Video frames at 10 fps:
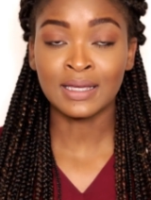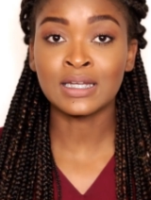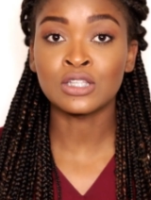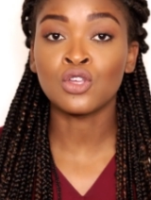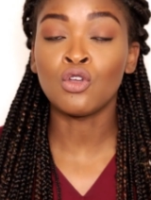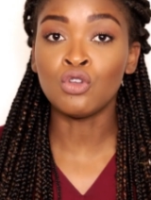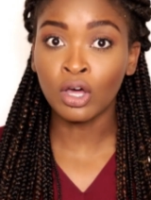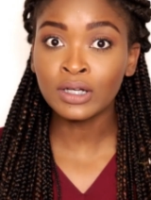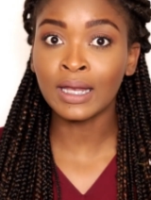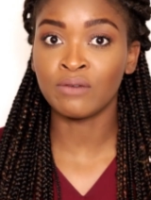that does
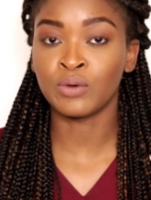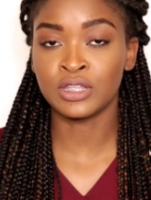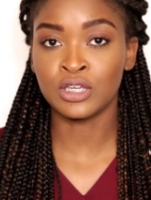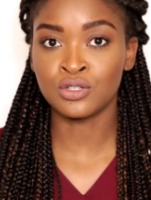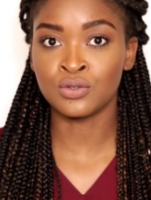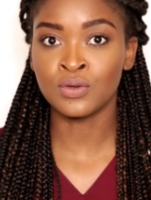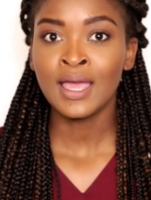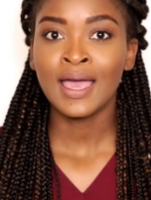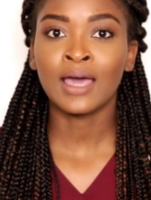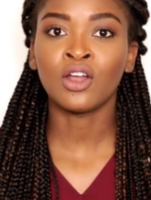not love what they do.
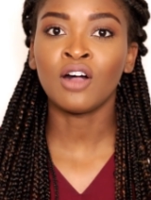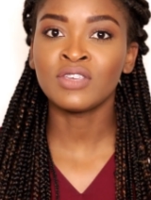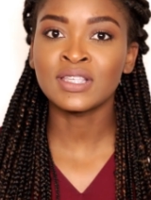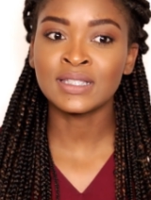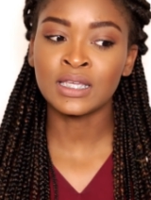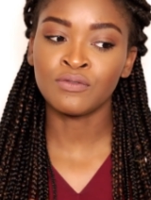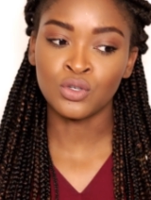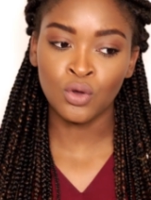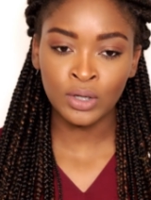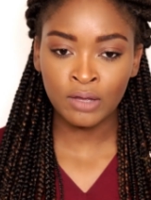And obviously if you
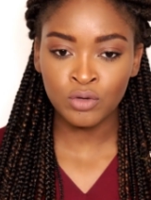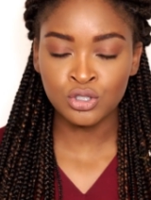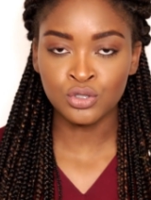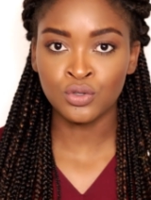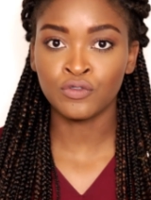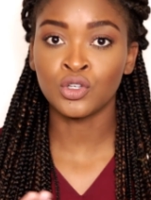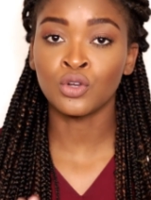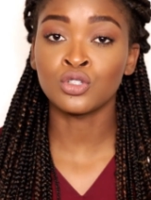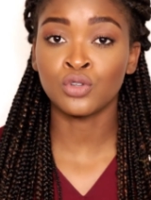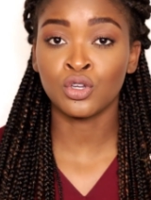don't love what you do, if you
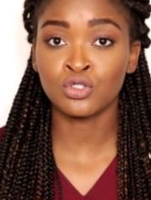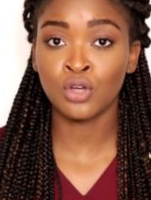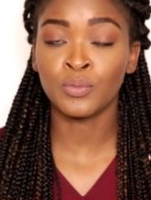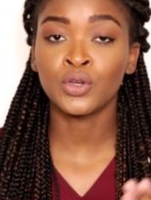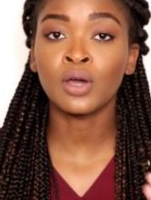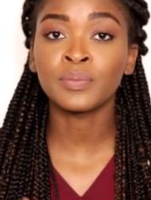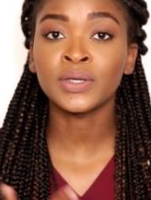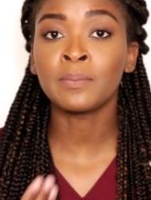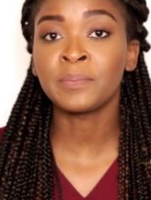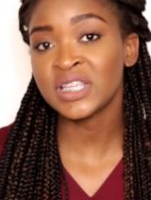don't enjoy your job, you can't be
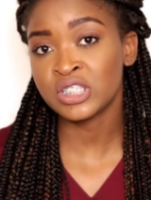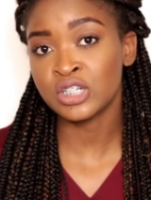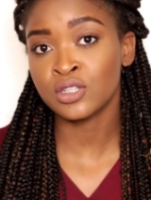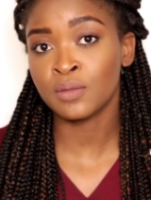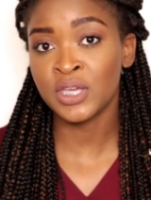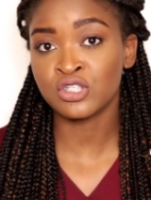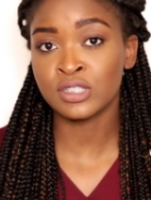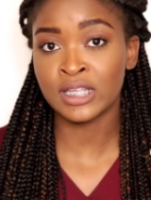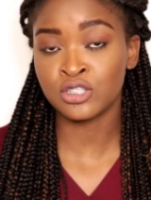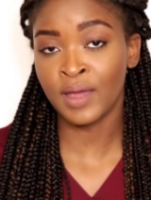compassionate to the
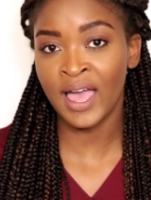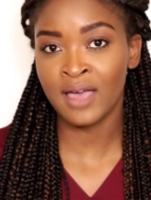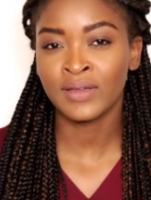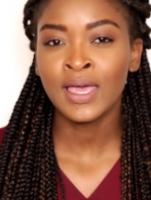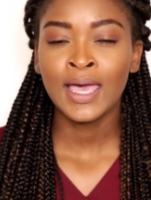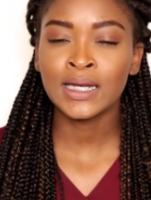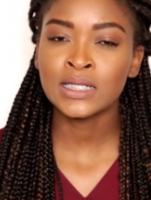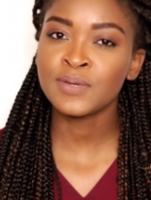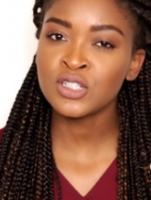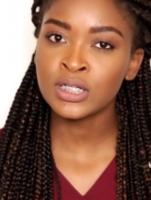patients that you have. And
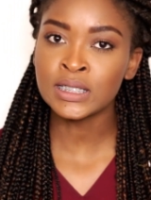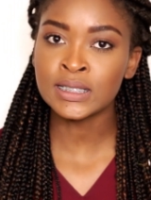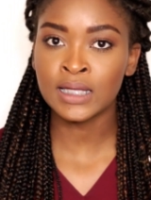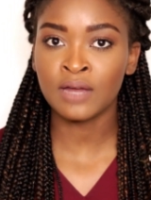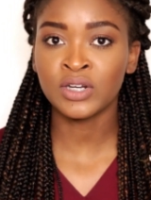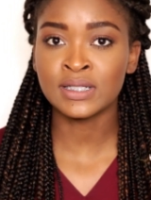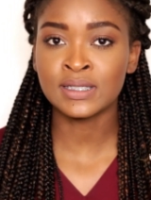especially in a South African